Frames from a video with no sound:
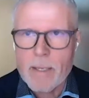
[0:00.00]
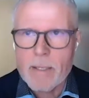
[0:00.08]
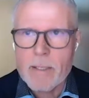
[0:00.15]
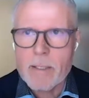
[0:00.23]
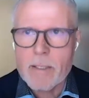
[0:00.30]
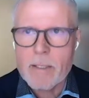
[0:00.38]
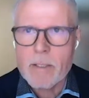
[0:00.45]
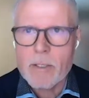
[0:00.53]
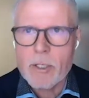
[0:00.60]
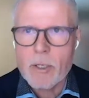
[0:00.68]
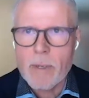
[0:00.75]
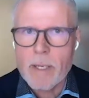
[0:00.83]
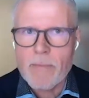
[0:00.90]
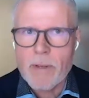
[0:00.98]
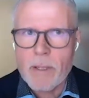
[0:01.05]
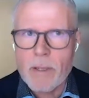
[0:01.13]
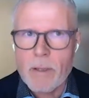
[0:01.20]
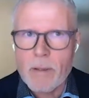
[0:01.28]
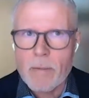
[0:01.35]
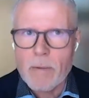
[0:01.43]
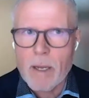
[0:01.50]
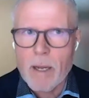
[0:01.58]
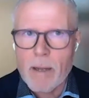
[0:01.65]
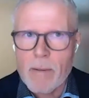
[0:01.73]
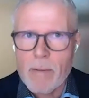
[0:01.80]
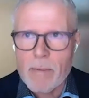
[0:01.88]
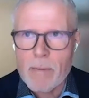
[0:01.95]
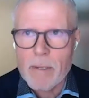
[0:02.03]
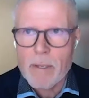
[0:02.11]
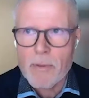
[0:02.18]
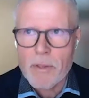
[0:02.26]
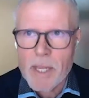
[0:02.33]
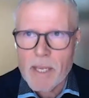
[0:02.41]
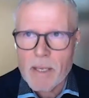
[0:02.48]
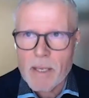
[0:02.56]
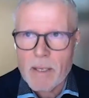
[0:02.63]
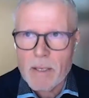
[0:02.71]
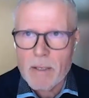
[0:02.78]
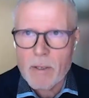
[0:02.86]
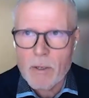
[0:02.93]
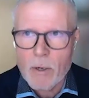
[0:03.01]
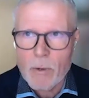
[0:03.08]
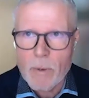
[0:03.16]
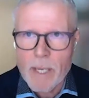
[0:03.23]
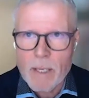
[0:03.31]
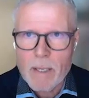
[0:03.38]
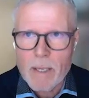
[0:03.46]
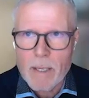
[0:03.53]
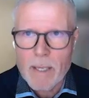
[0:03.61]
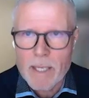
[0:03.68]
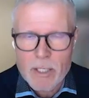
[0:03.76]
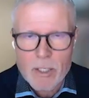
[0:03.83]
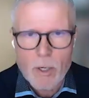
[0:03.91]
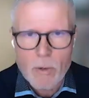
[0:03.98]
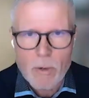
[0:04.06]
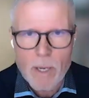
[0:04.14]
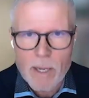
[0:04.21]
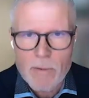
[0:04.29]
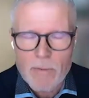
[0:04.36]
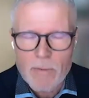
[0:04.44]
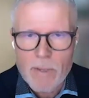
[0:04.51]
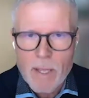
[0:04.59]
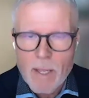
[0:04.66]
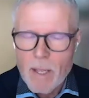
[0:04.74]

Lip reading: And so it will, I think, going its own life.